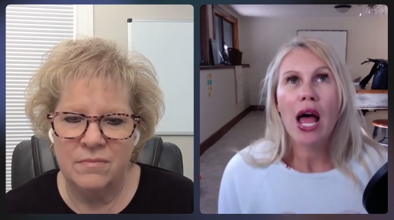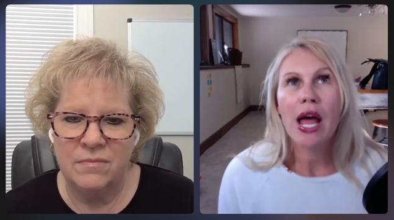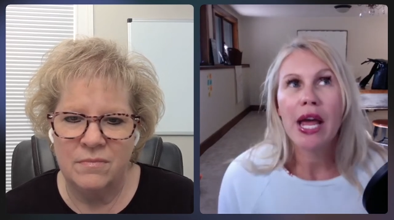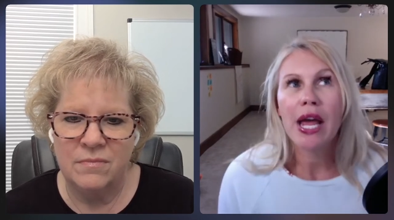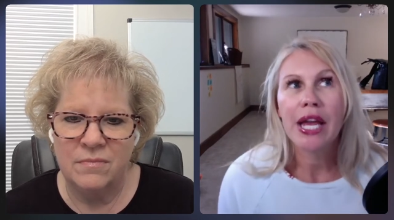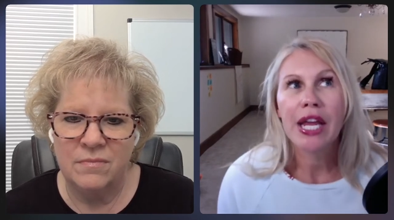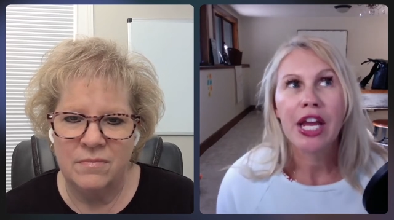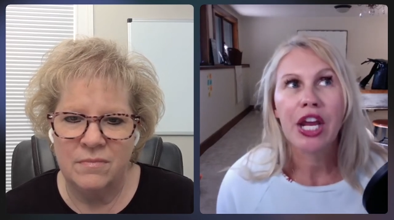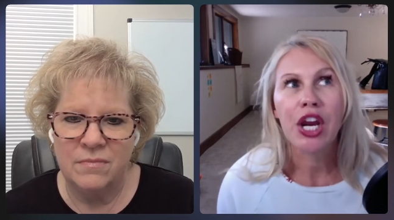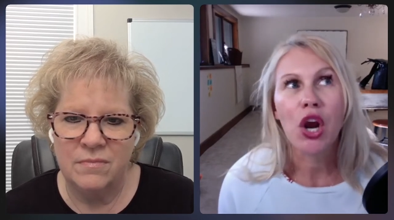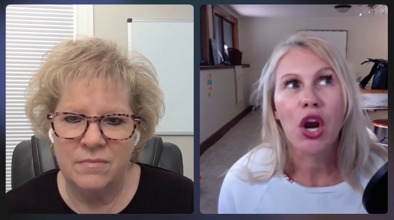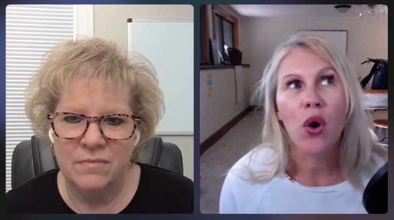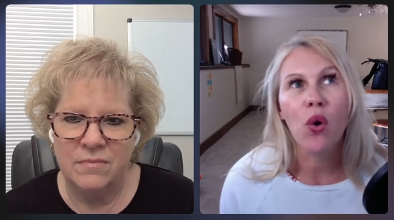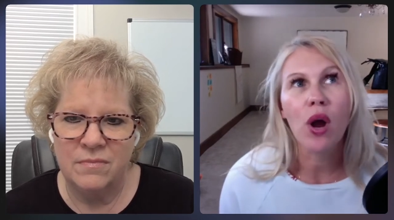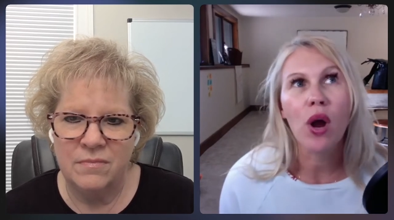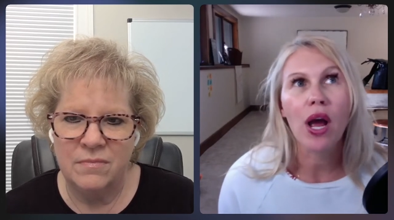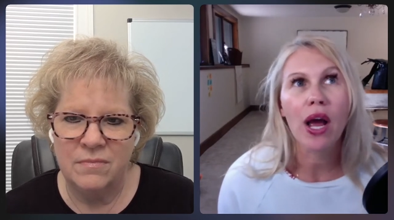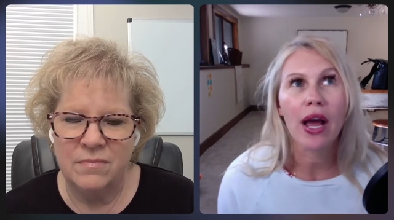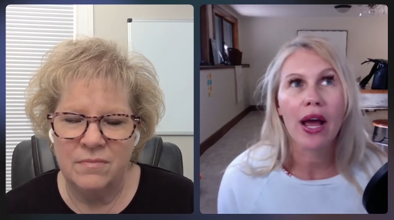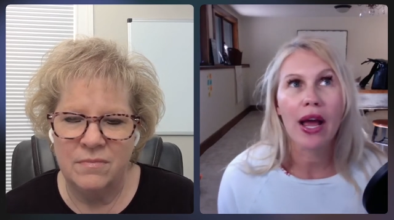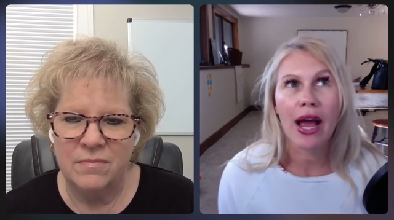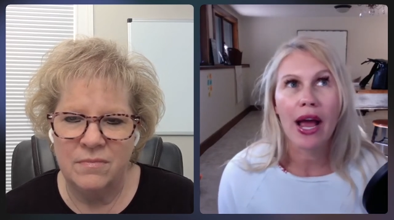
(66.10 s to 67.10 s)
Speaker 1: You know,
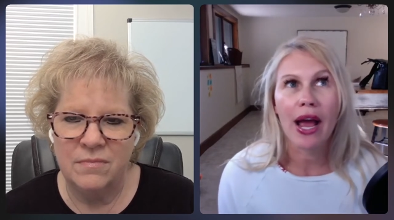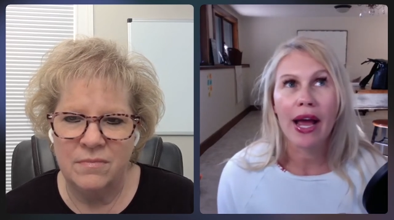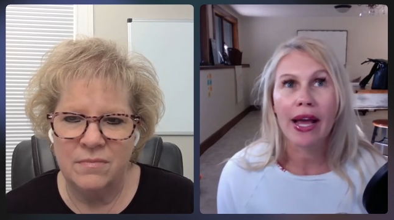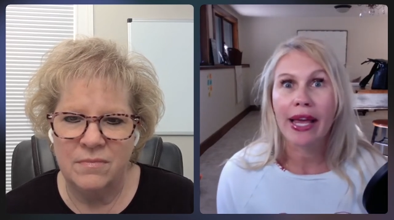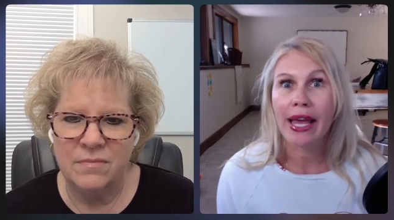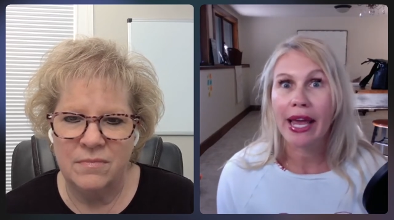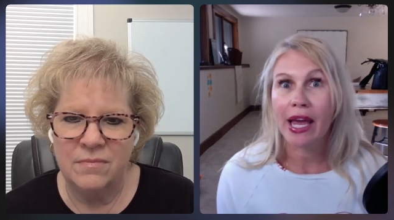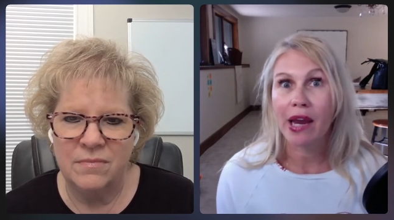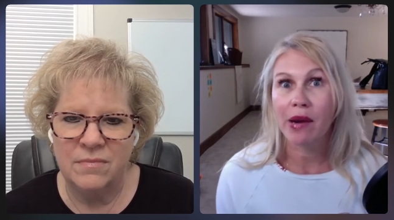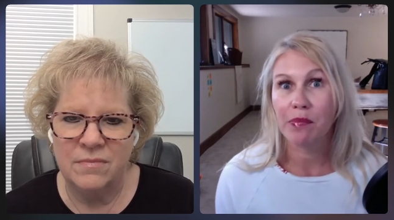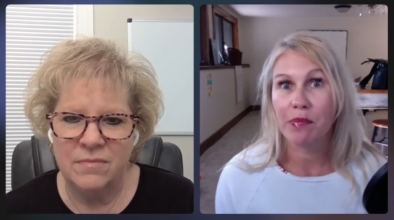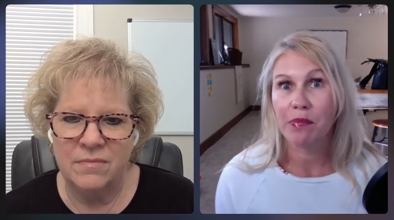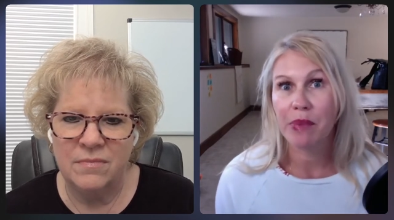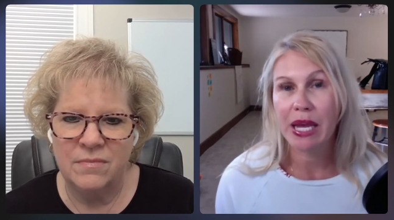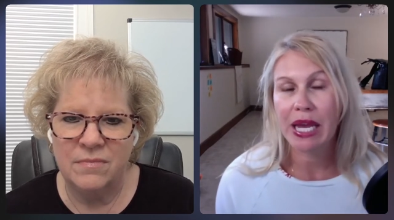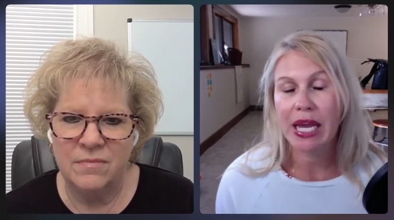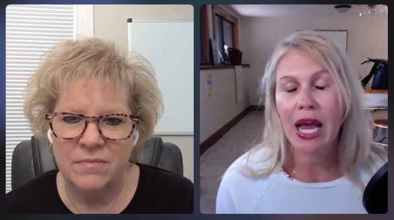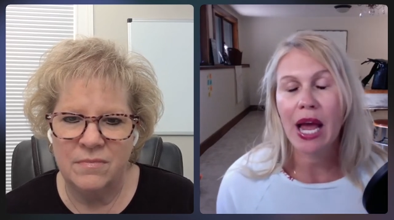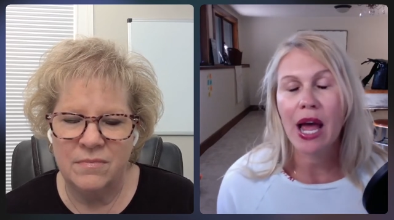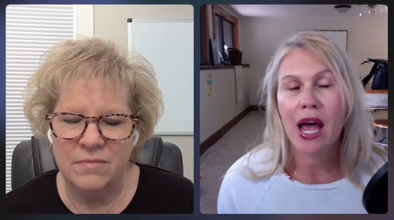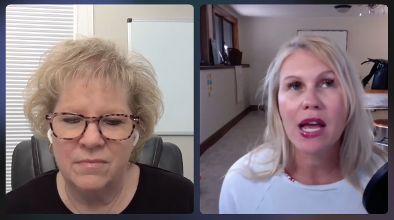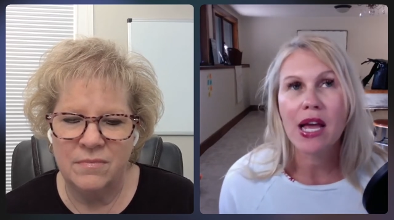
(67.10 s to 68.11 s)
again,
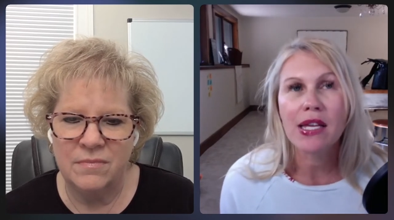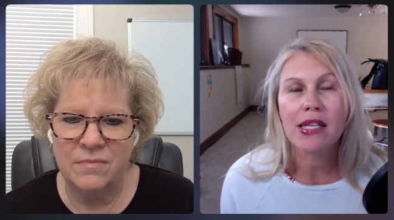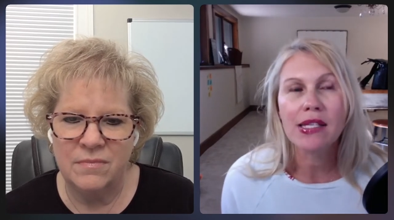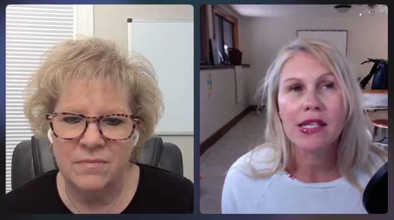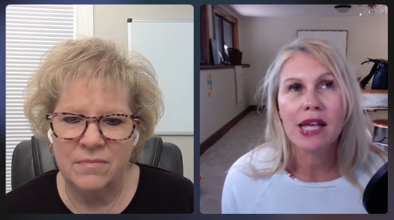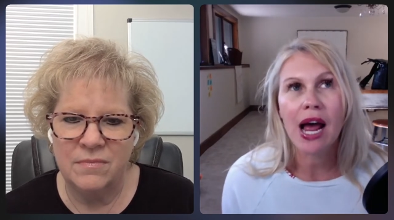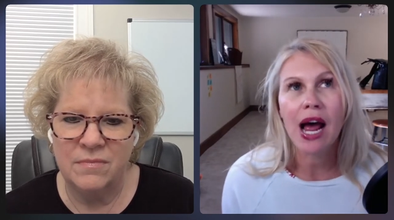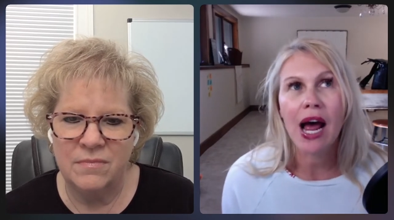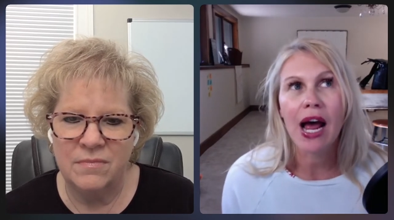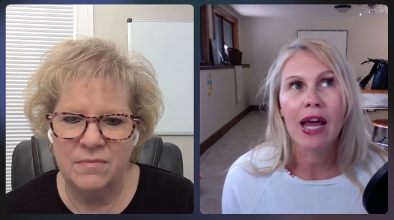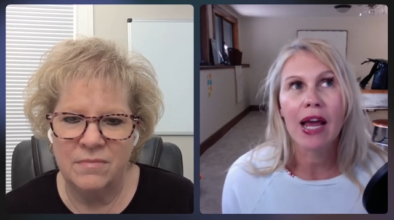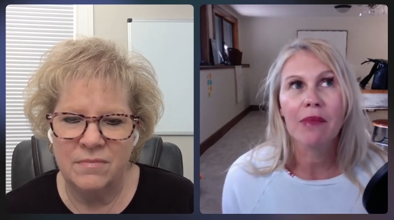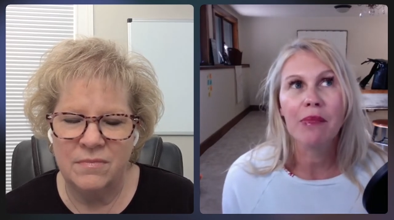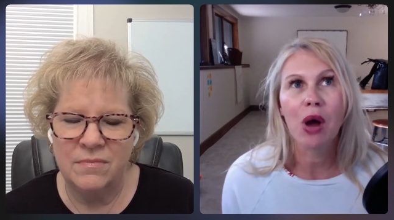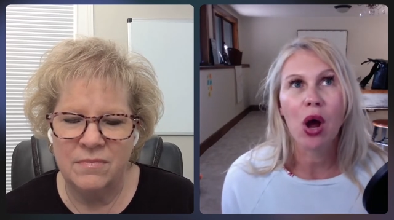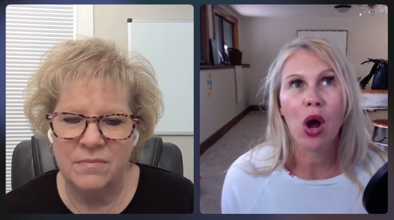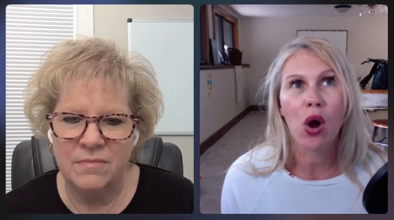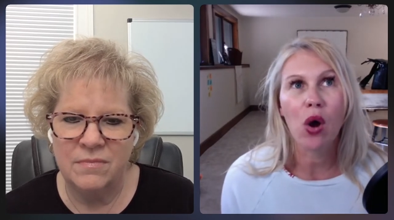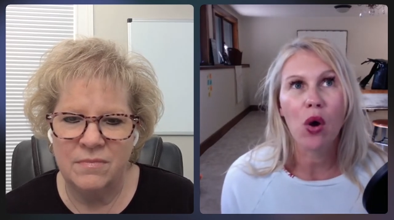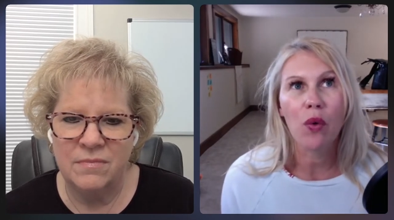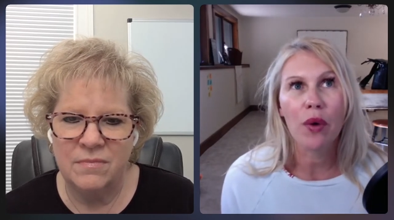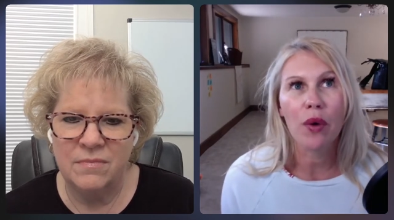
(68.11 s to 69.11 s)
because I'm
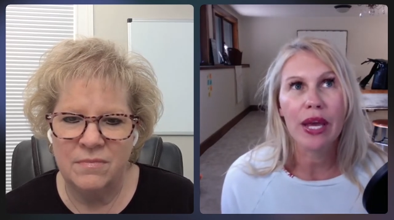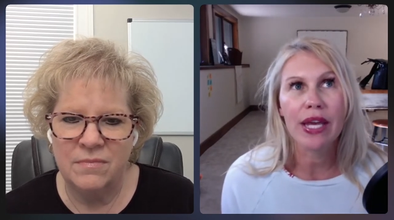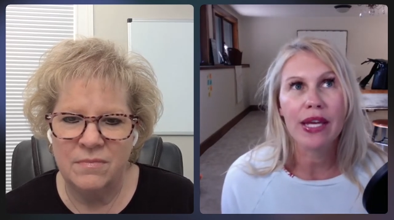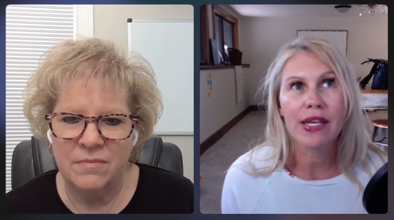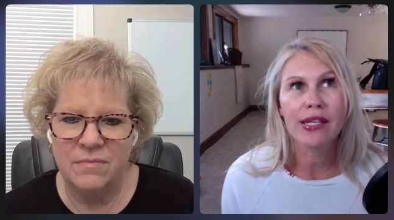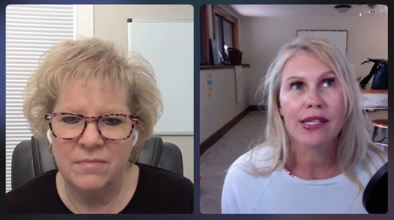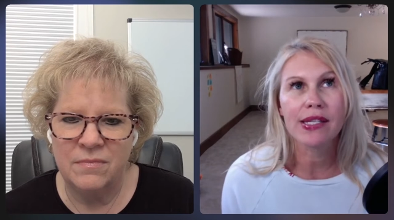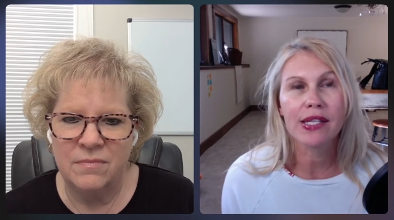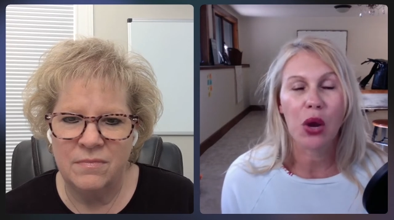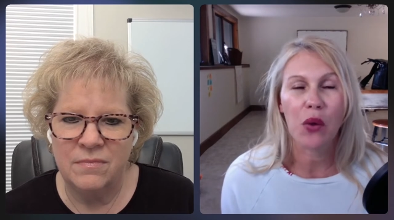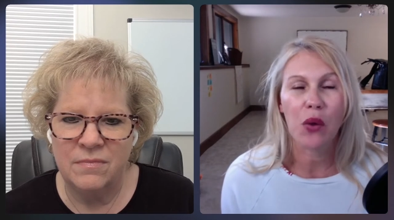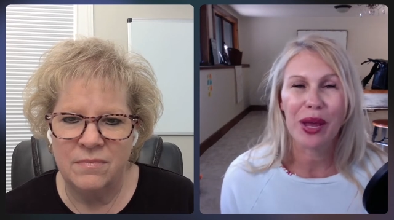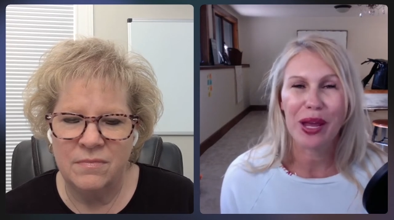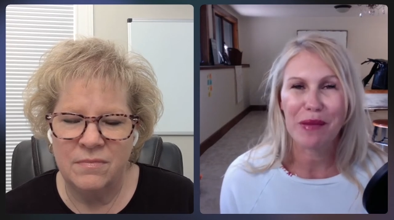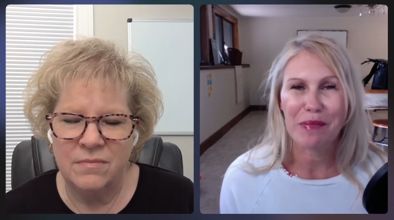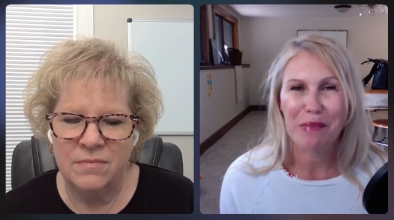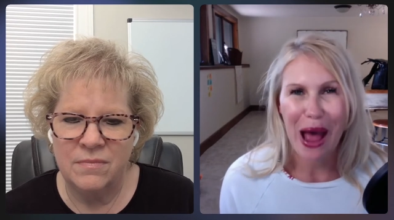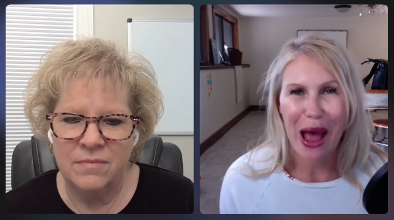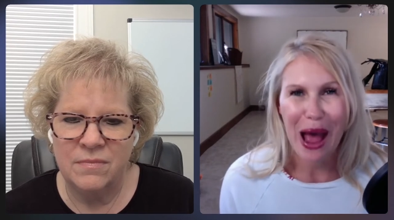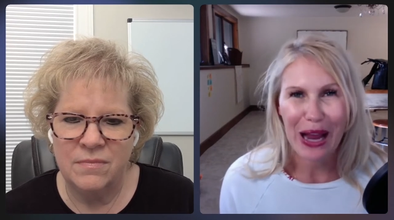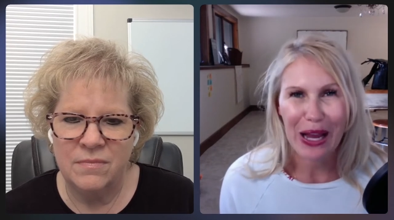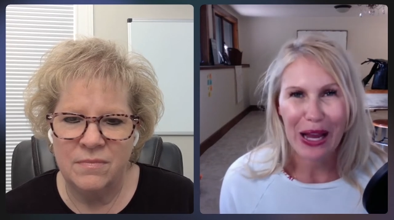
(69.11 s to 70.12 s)
always going
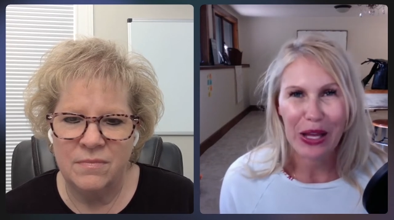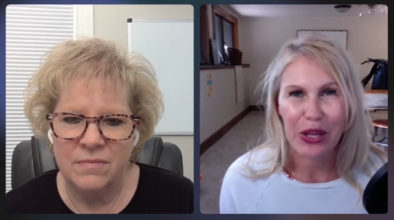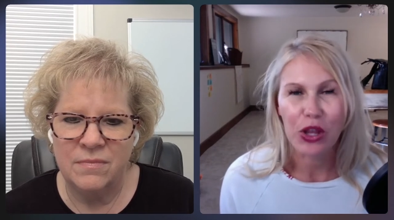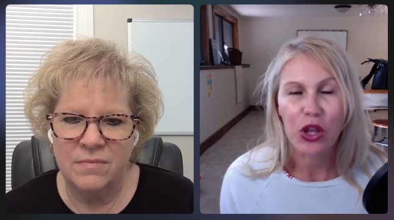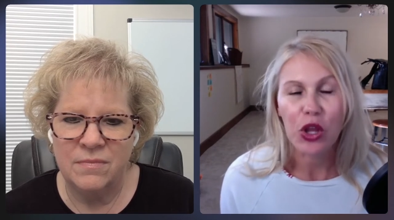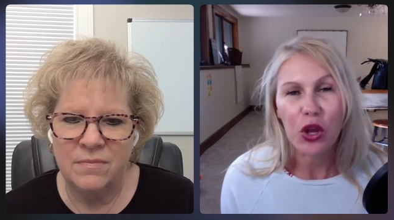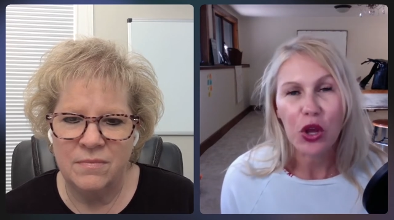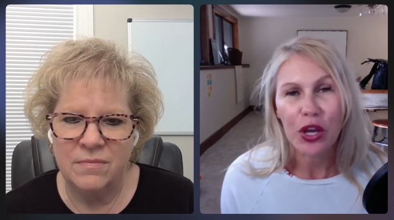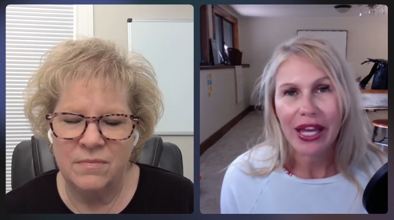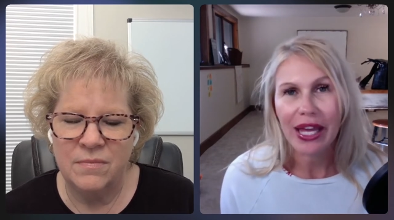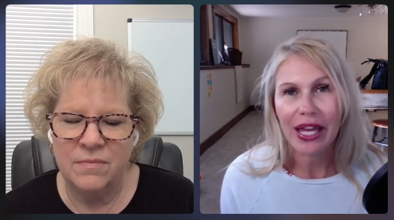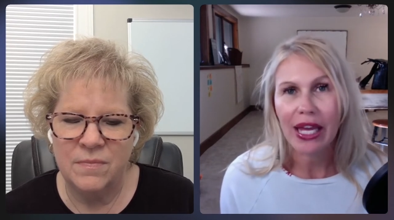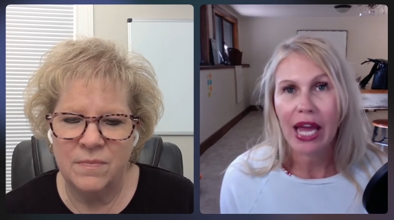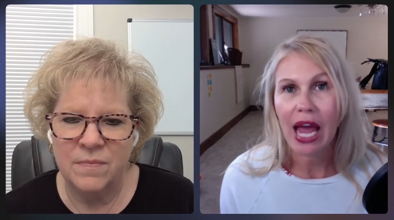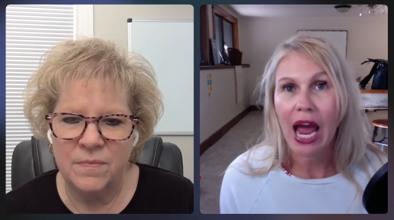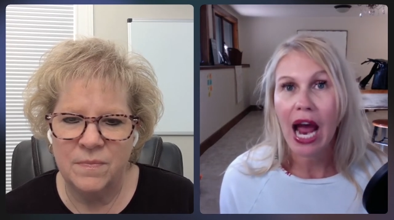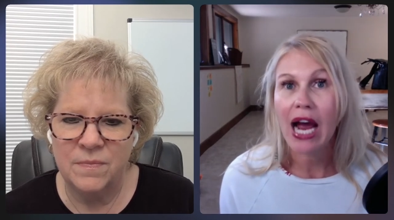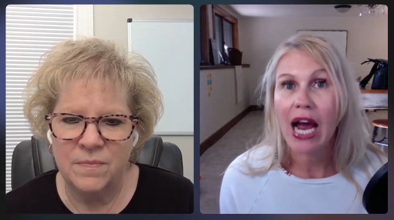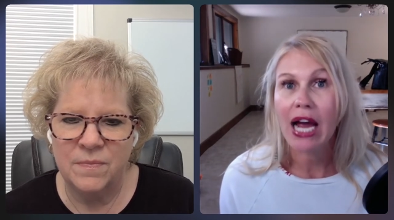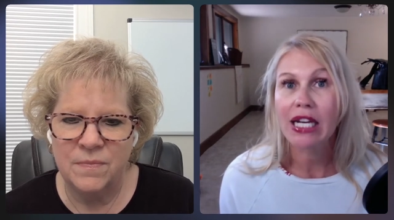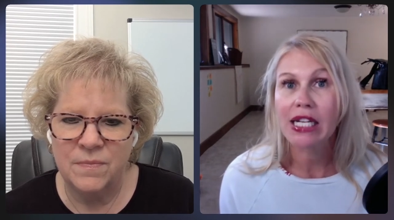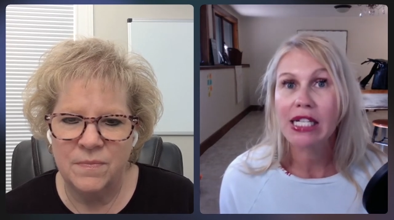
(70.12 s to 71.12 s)
back and looking
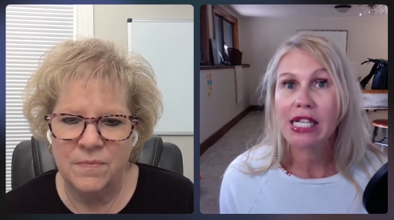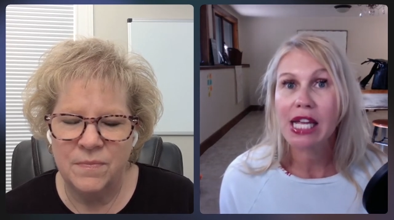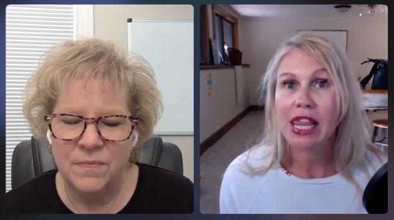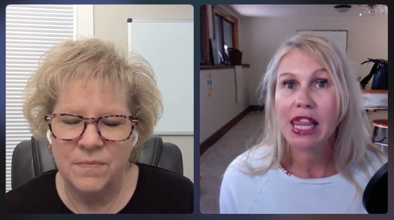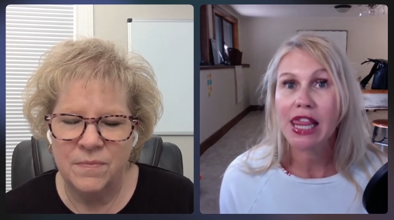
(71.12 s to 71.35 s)
at